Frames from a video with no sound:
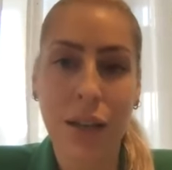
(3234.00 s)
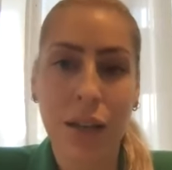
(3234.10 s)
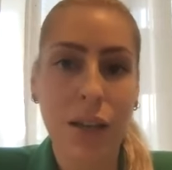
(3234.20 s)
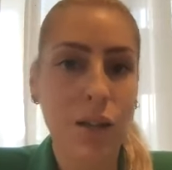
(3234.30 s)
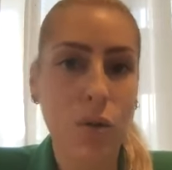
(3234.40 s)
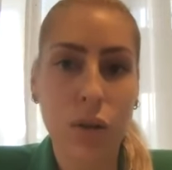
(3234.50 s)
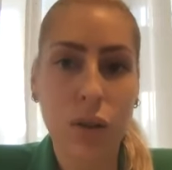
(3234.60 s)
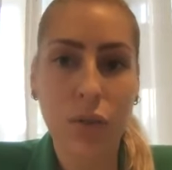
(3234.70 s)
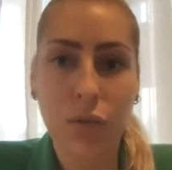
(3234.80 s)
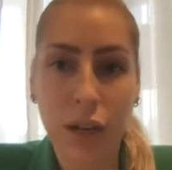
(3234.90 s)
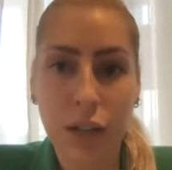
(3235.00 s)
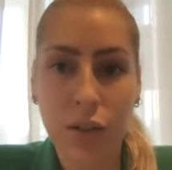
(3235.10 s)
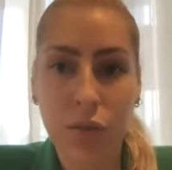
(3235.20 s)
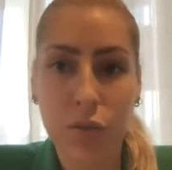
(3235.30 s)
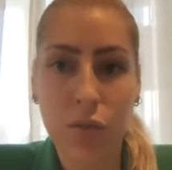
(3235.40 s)
it's totally fine,
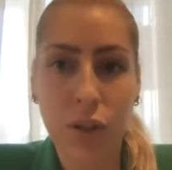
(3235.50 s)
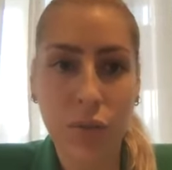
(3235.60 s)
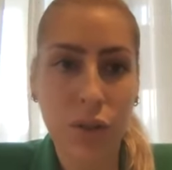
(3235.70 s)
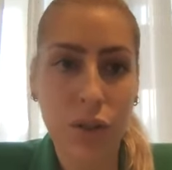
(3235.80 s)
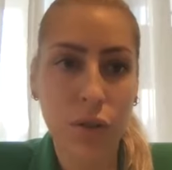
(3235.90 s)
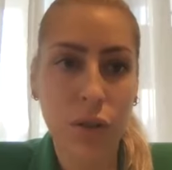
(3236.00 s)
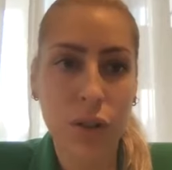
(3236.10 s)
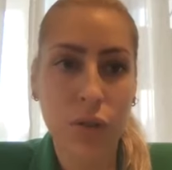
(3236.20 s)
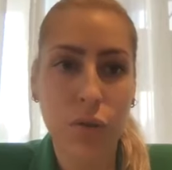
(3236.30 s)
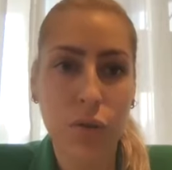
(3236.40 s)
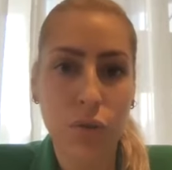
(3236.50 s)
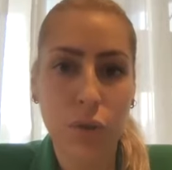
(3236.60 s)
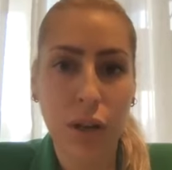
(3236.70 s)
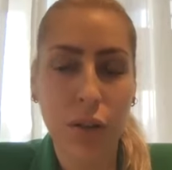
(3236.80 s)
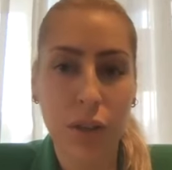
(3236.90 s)
to leverage on and to
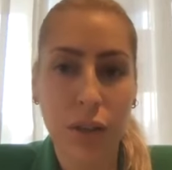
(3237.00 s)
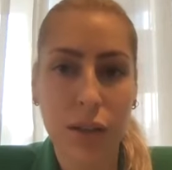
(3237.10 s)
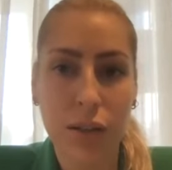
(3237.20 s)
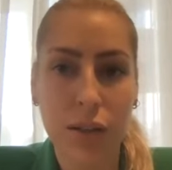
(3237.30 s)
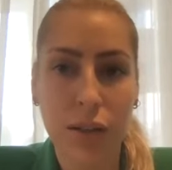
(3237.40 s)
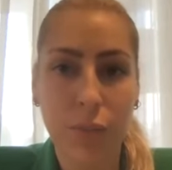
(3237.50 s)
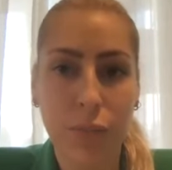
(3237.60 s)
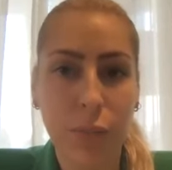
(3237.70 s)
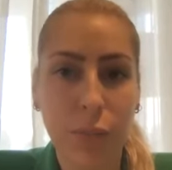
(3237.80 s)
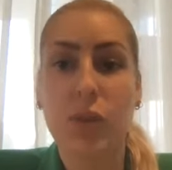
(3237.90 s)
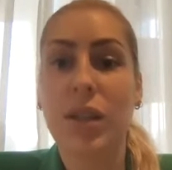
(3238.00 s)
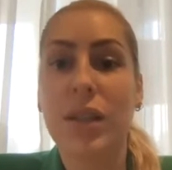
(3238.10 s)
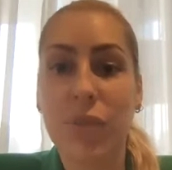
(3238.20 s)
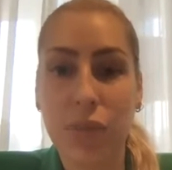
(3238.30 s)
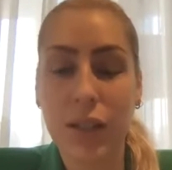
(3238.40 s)
have that, because
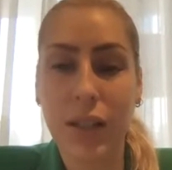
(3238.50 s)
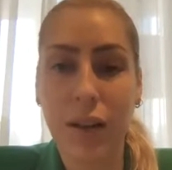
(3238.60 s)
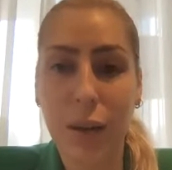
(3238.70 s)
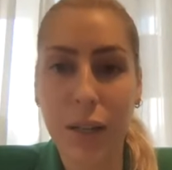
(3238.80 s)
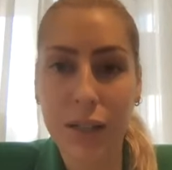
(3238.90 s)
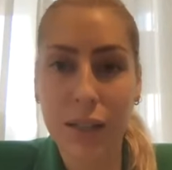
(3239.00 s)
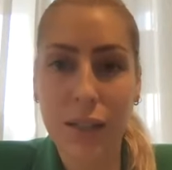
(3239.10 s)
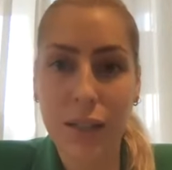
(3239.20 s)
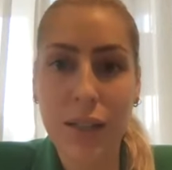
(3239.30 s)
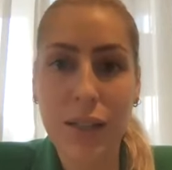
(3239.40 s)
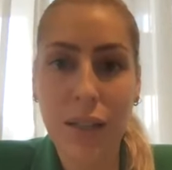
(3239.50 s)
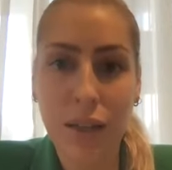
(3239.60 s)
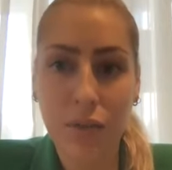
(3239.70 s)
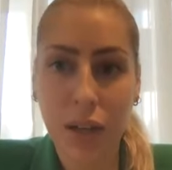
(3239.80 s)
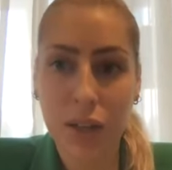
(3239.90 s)
in their end, it is an
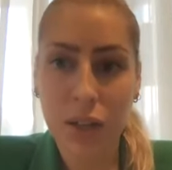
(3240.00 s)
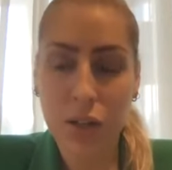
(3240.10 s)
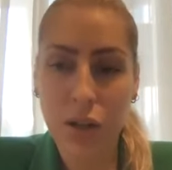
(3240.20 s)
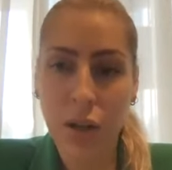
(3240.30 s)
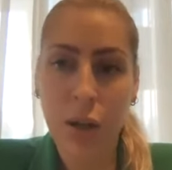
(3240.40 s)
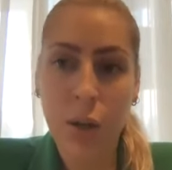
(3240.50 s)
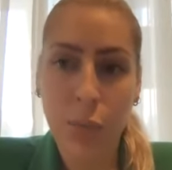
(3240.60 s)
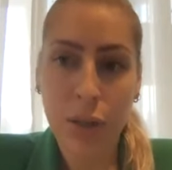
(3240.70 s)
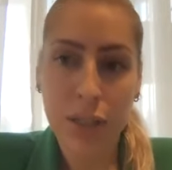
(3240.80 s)
advantage. But